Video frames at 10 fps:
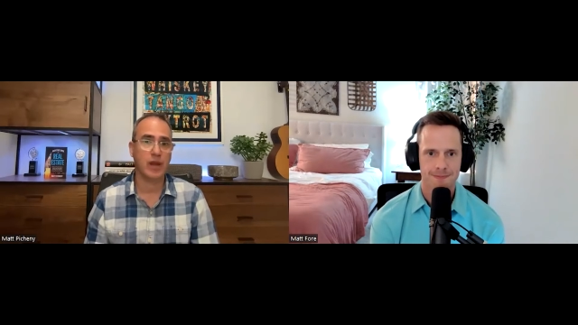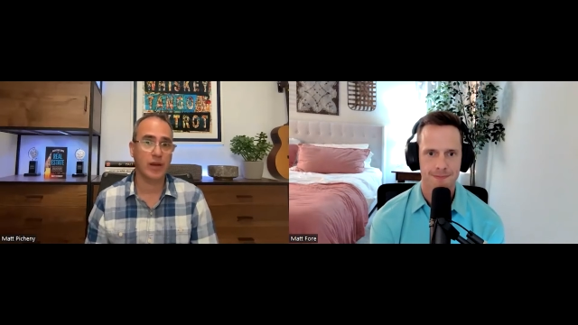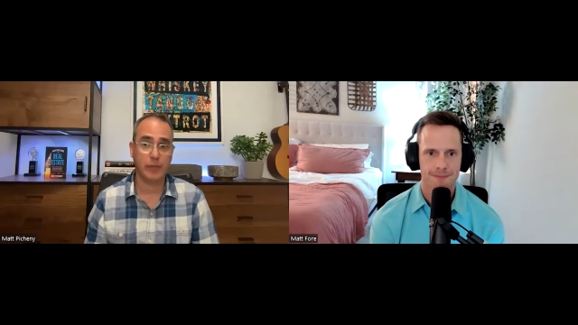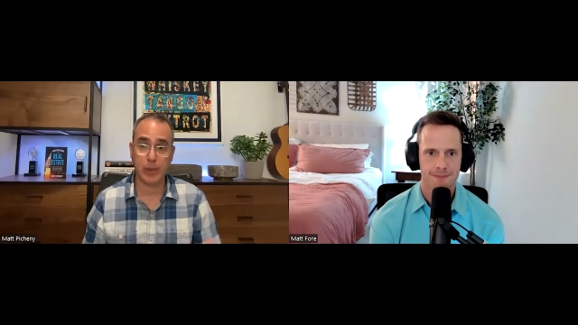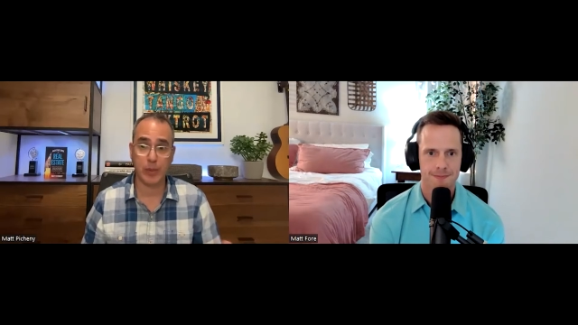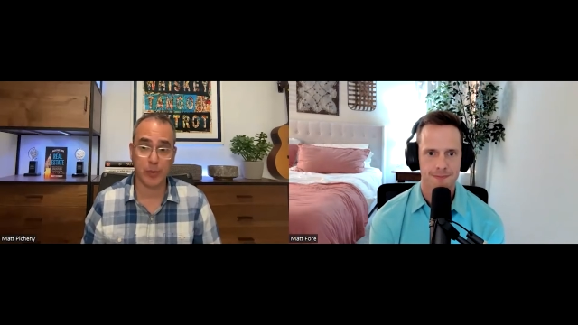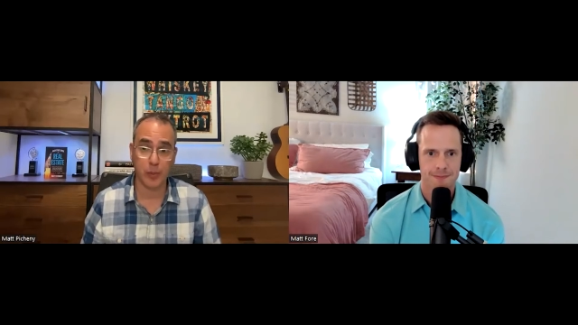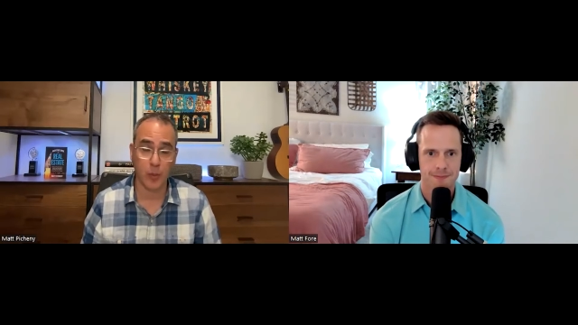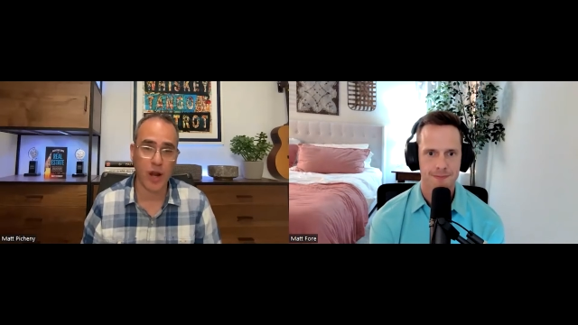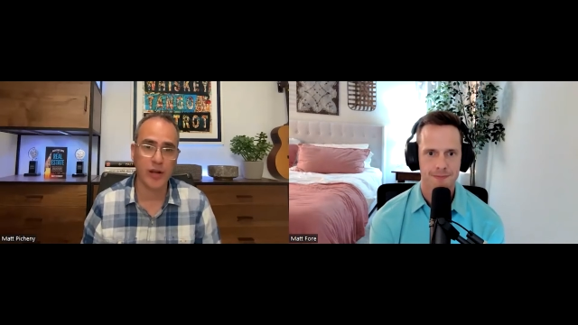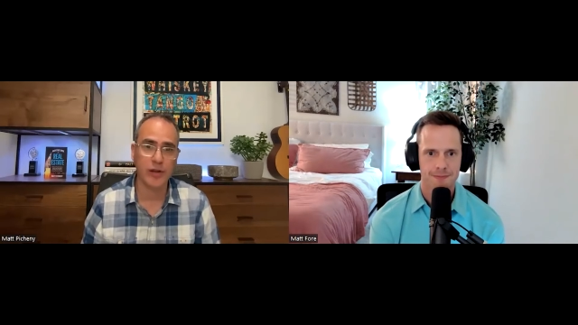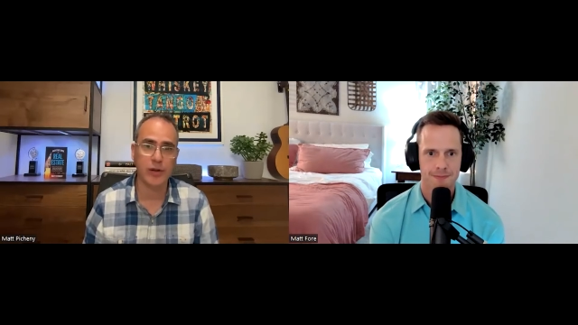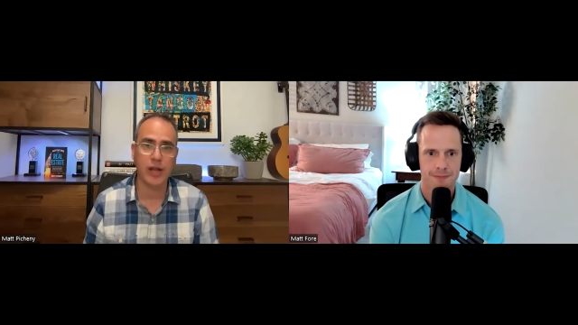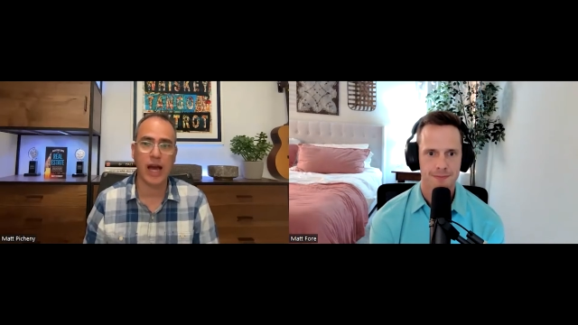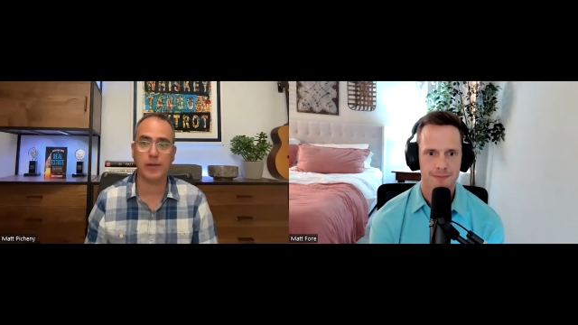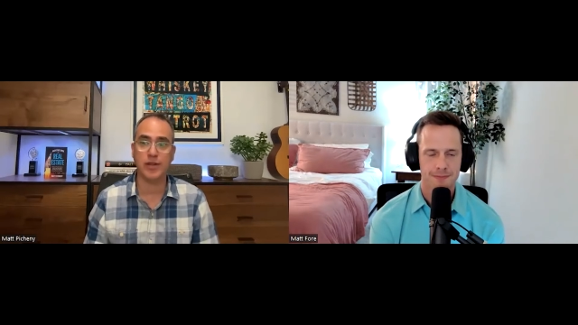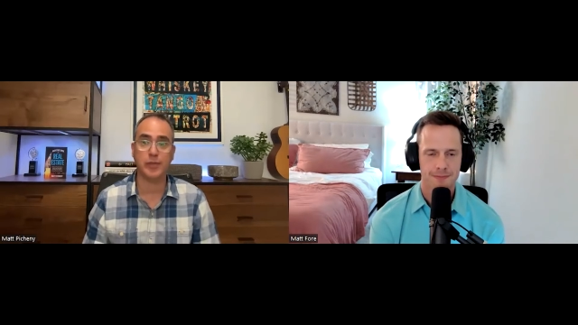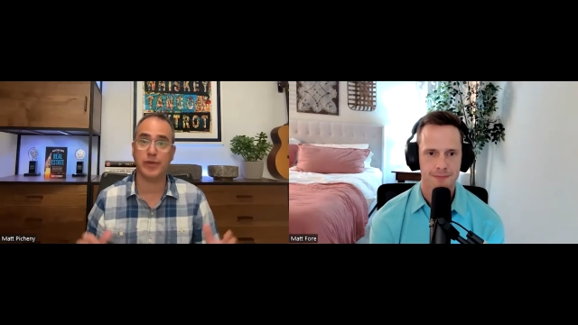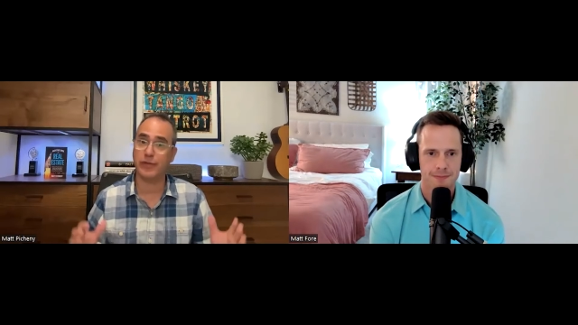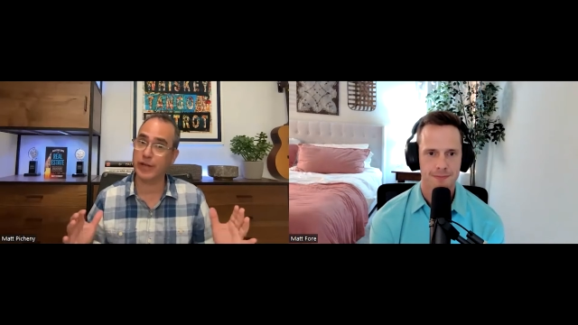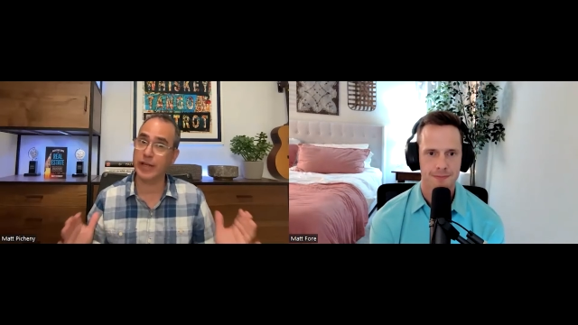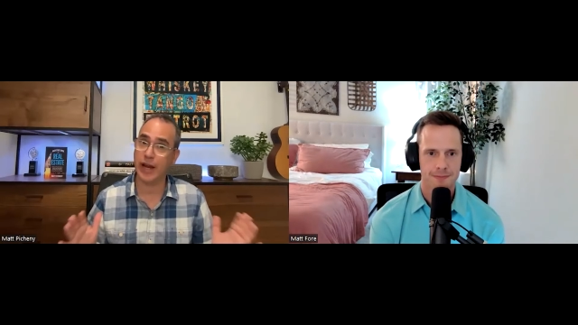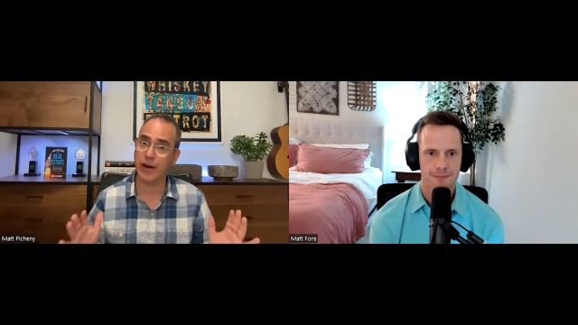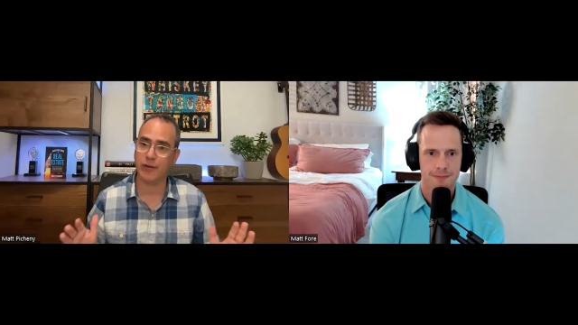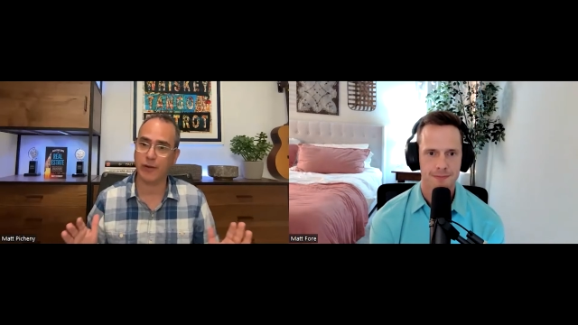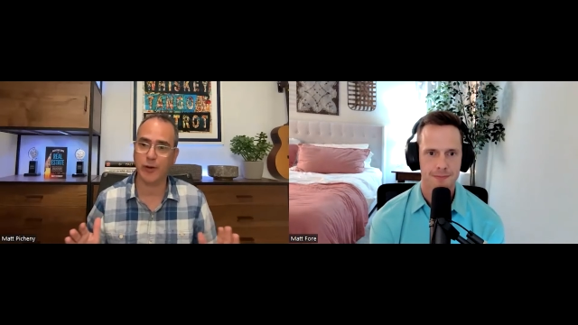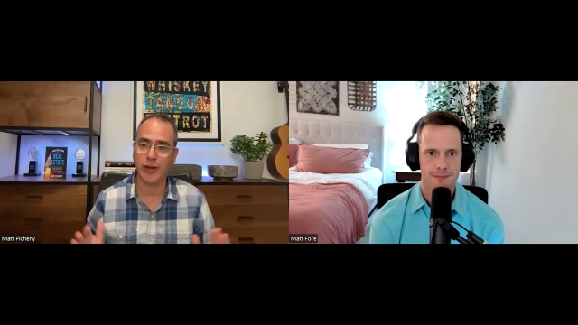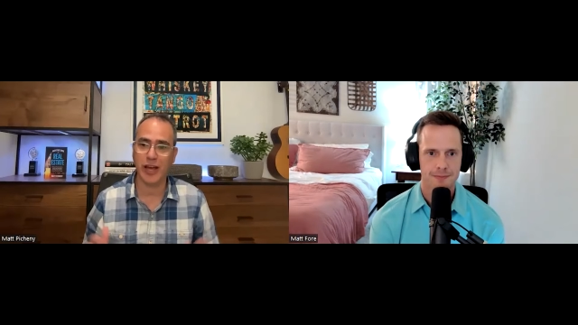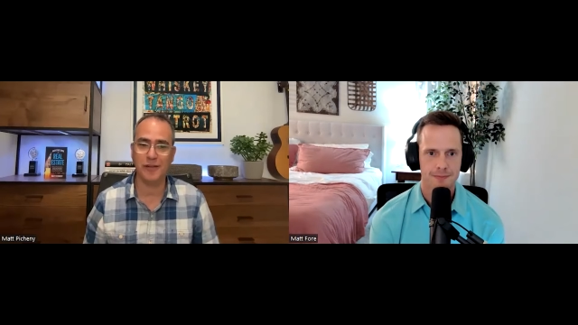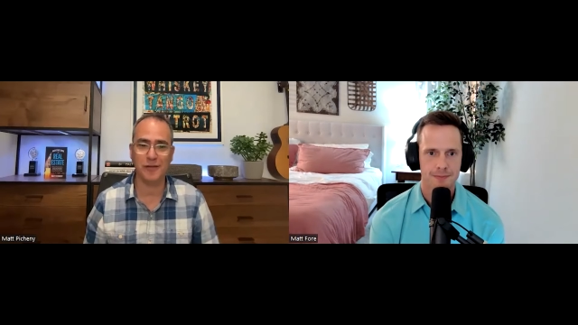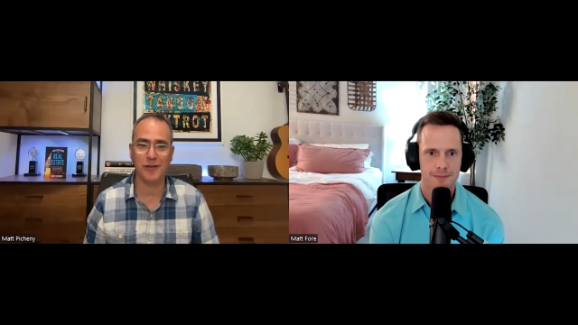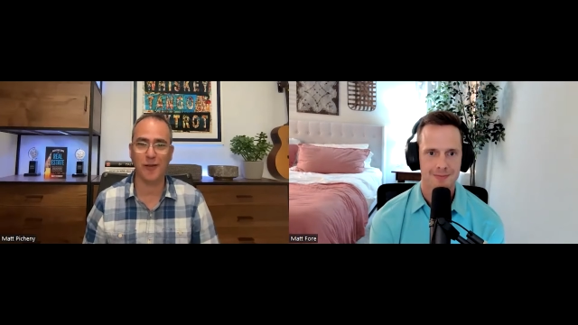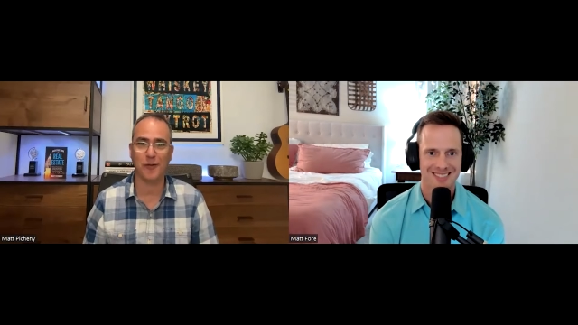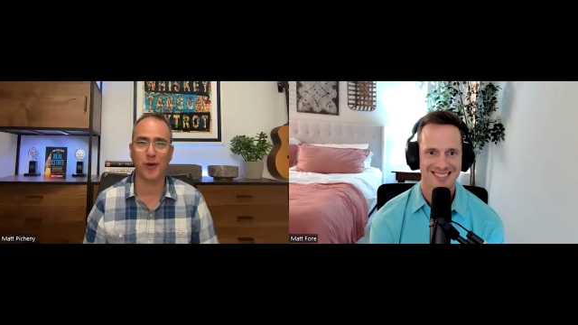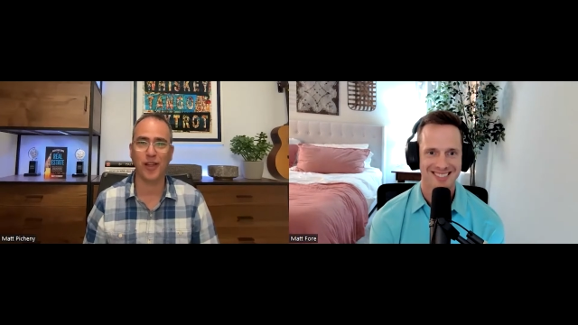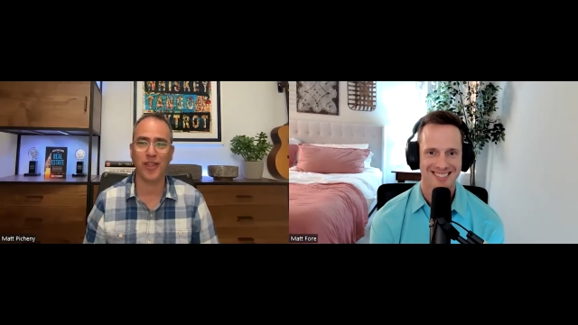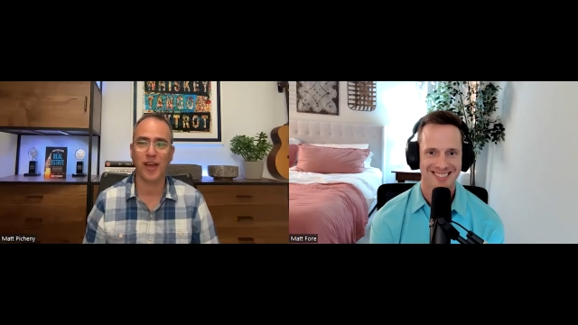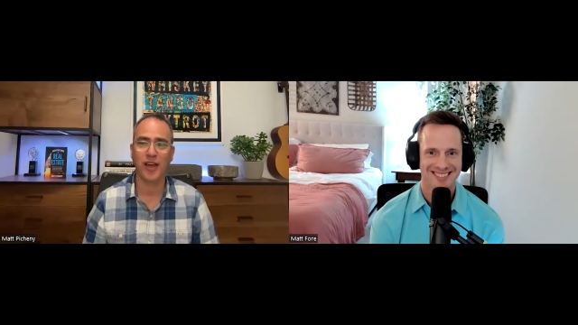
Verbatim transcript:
Speaker 1: If people want to do that, just be really careful who you get involved with,